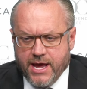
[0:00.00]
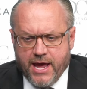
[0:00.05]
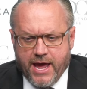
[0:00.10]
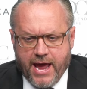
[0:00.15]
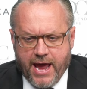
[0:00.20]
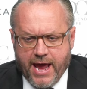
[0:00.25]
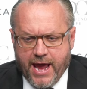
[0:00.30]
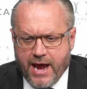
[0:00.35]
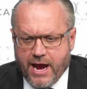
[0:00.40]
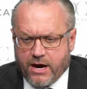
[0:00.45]

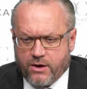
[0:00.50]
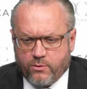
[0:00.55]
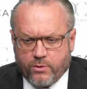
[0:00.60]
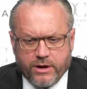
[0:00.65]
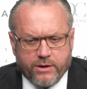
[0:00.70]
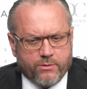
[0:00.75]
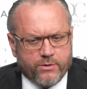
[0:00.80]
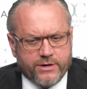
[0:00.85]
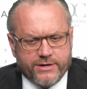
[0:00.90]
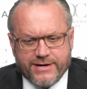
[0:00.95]
And
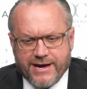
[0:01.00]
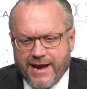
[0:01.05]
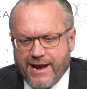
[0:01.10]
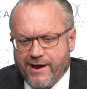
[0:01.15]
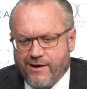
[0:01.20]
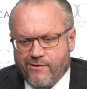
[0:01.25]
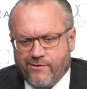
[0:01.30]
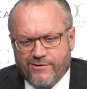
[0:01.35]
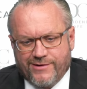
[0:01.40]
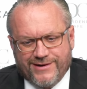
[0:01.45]
we were
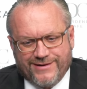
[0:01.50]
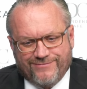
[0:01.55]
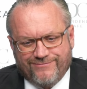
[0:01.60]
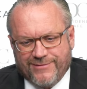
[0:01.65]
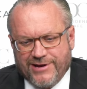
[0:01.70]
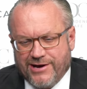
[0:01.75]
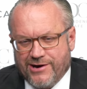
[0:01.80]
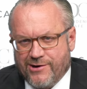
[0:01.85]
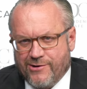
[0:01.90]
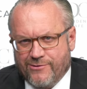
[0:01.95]
down,
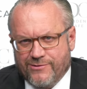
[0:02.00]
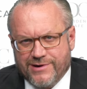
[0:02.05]
you know,